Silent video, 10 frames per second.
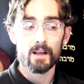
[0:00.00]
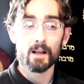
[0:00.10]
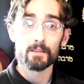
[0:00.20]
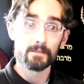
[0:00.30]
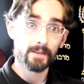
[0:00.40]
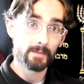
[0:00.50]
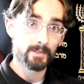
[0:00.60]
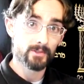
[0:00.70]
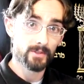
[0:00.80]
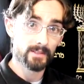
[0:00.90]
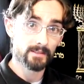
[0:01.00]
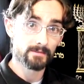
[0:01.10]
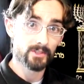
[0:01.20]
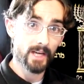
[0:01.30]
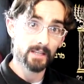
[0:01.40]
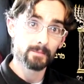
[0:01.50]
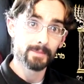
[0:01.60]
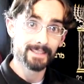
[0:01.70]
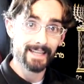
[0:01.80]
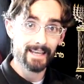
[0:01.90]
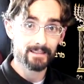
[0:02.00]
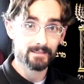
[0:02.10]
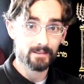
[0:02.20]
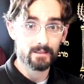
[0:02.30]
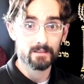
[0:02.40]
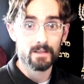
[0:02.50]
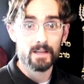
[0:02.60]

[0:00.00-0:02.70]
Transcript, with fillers: uh, the family trees of Jacob and Esau,